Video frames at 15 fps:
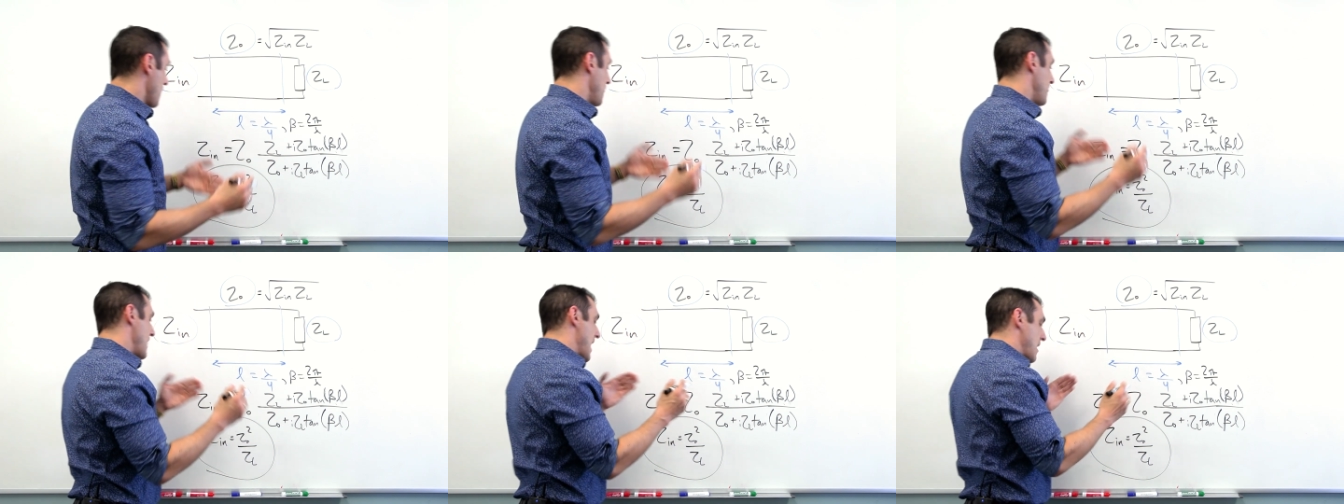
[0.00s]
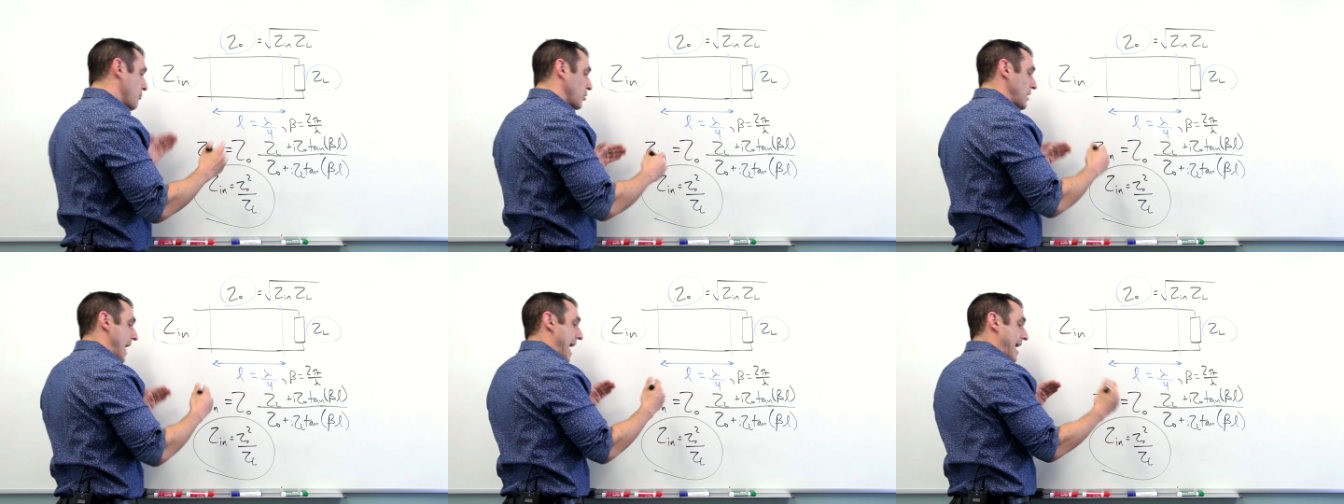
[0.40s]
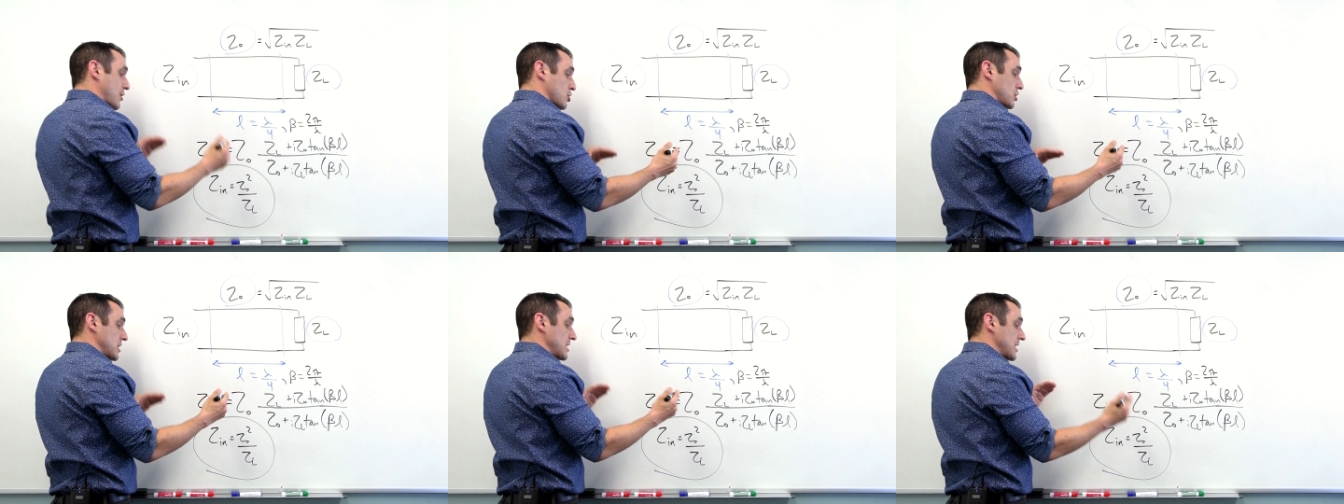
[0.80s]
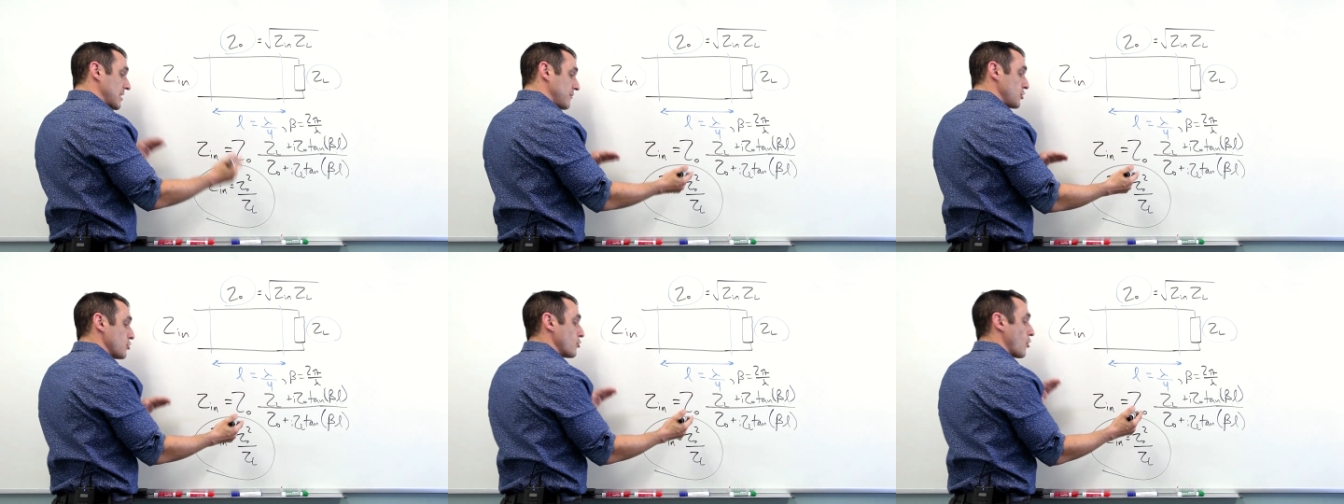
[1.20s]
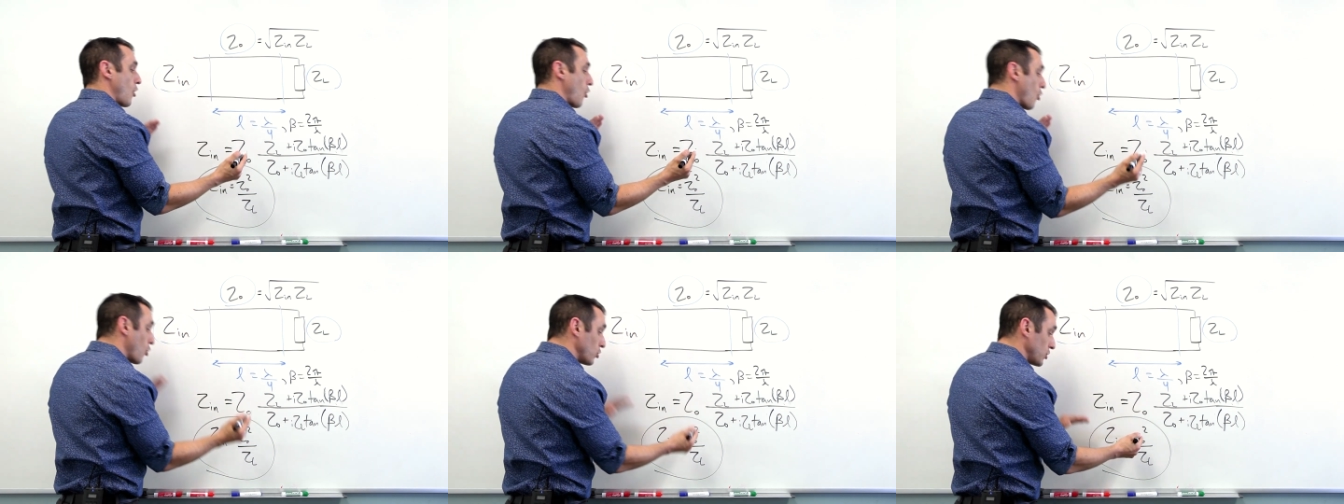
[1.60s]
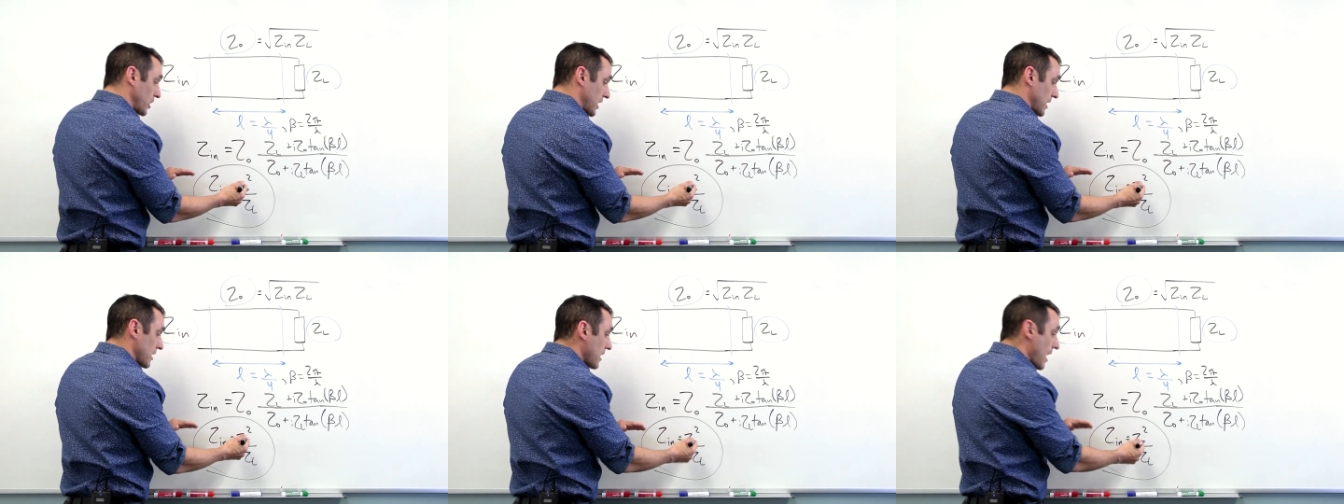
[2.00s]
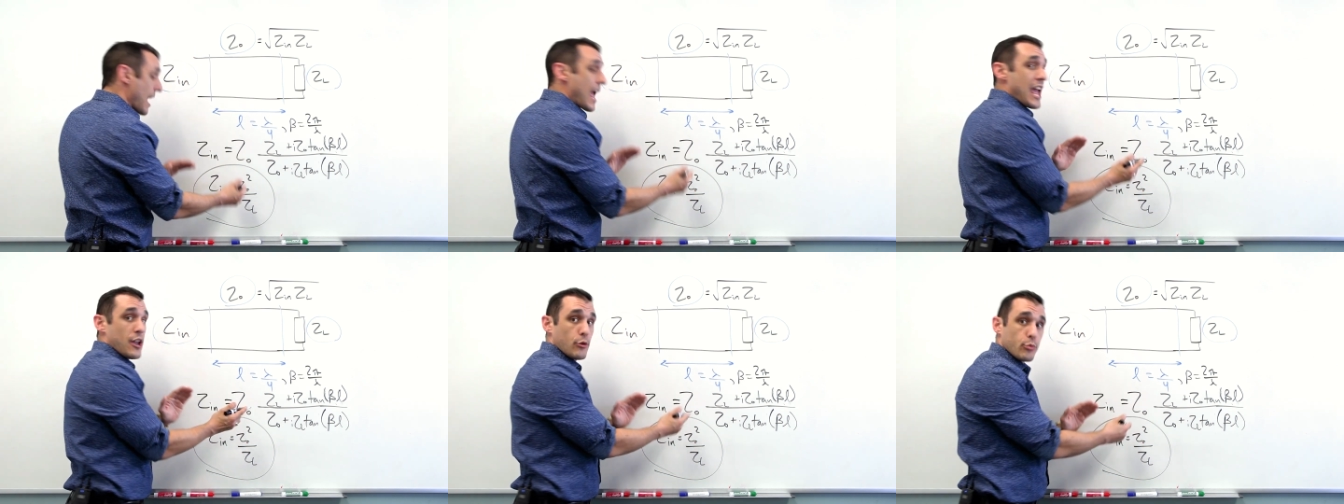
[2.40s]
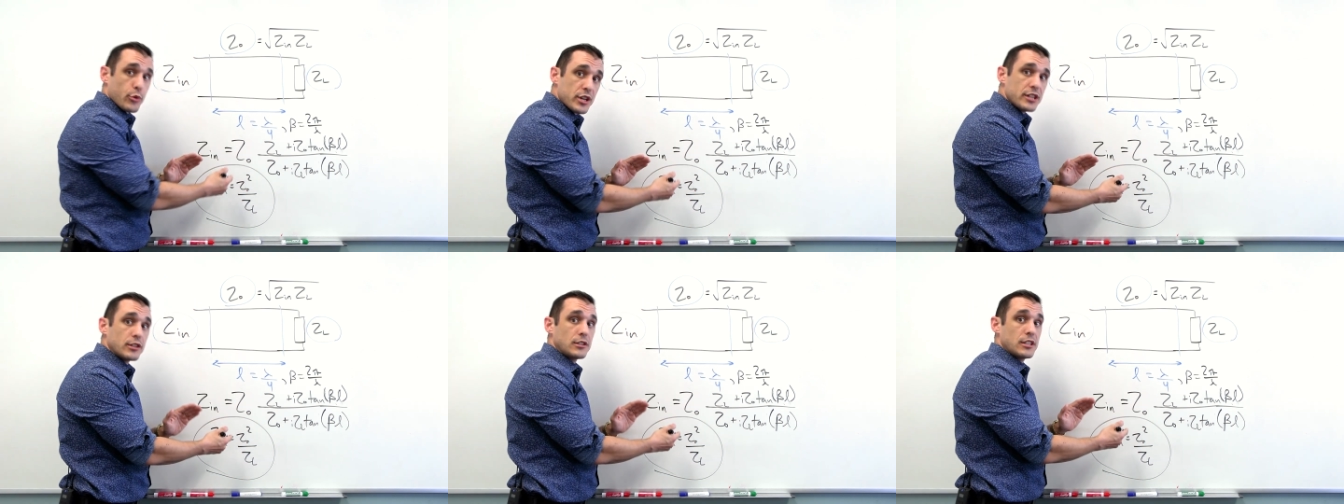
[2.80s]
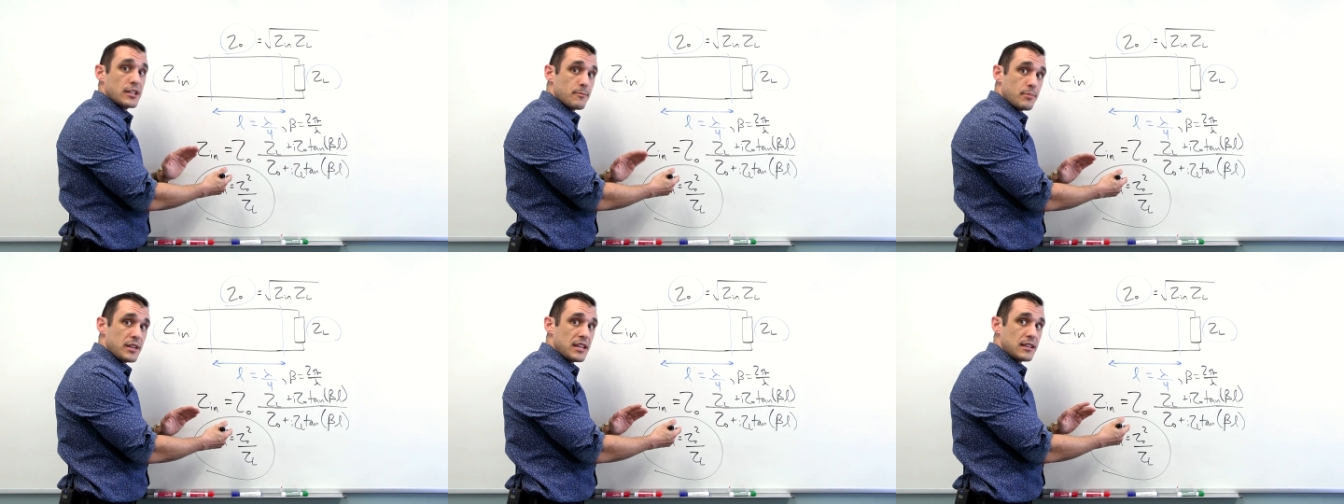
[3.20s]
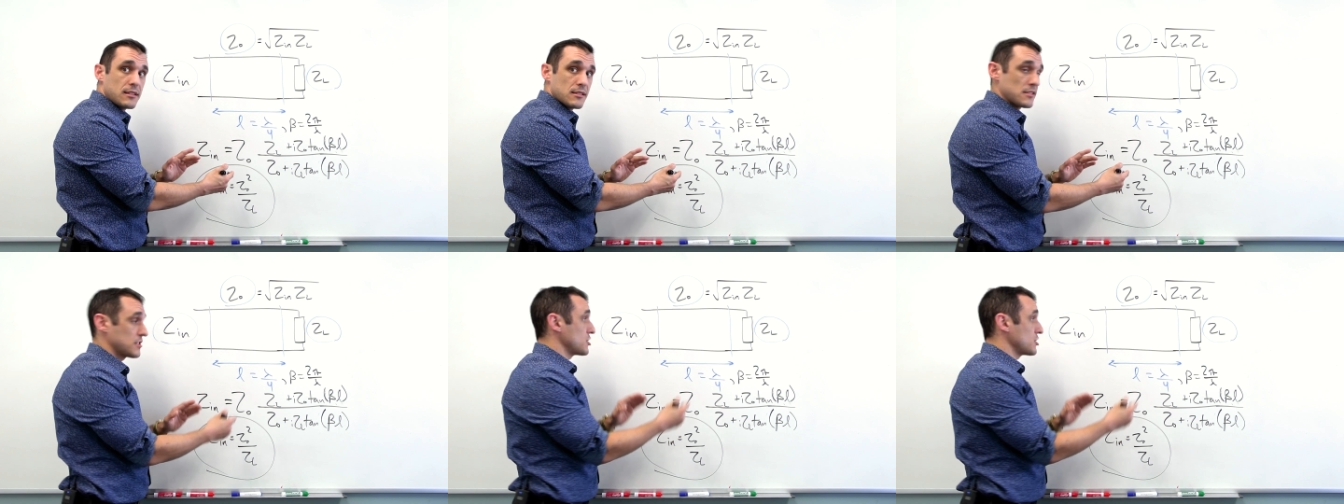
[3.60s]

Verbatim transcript: they will actually give you only a real impedance.